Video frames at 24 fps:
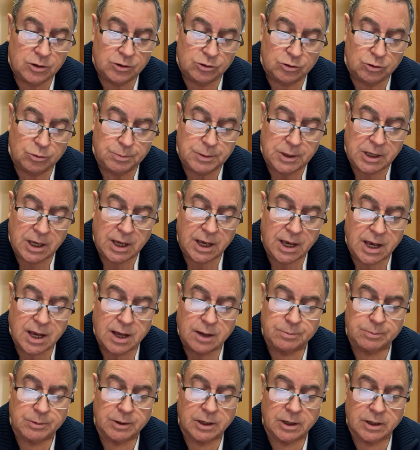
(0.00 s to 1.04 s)
You'll be
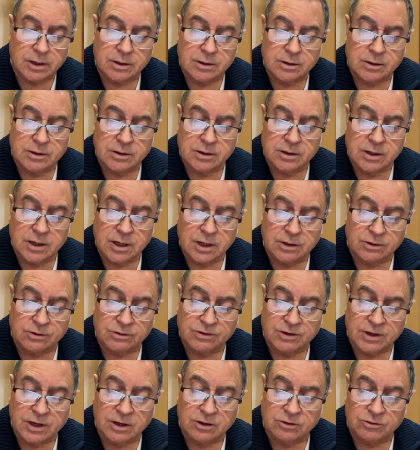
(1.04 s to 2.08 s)
happy, and
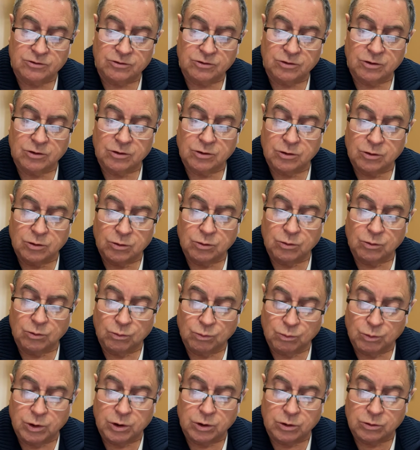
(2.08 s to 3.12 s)
things
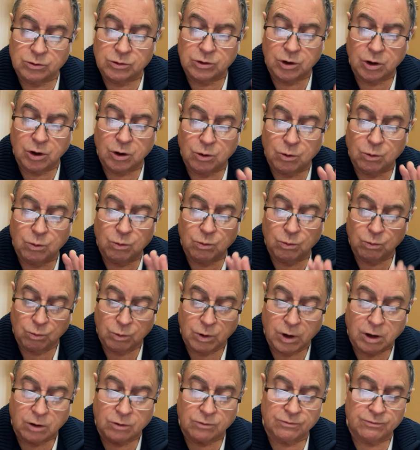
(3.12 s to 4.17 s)
will go
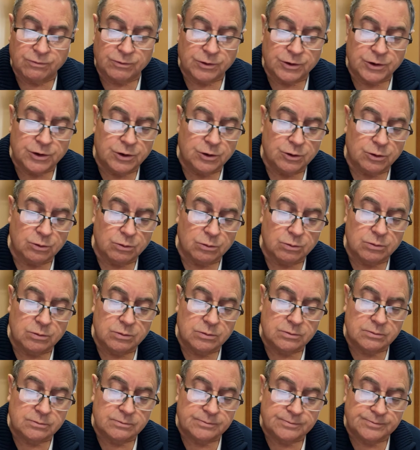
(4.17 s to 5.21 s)
well for you.
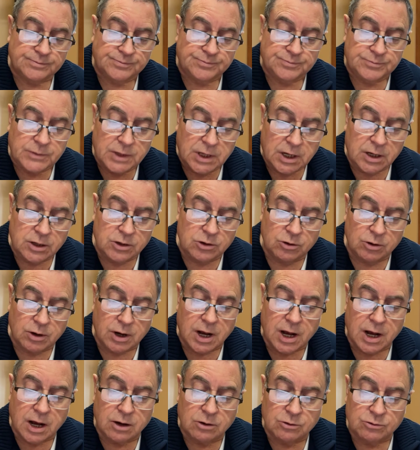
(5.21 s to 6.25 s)
In your
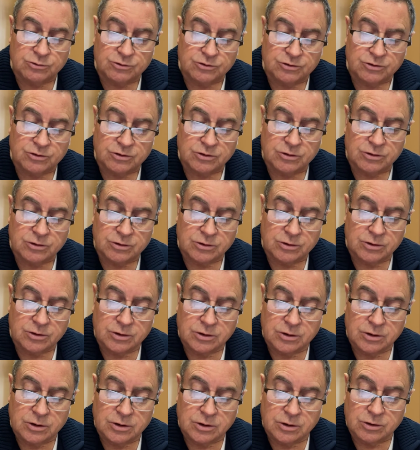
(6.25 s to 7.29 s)
house,
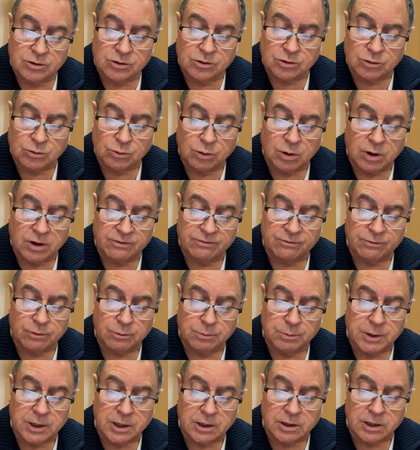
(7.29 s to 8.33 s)
your wife will
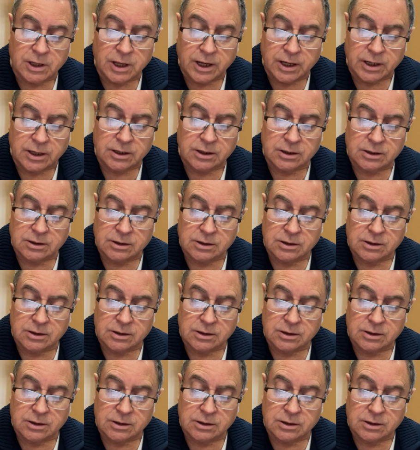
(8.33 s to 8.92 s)
be like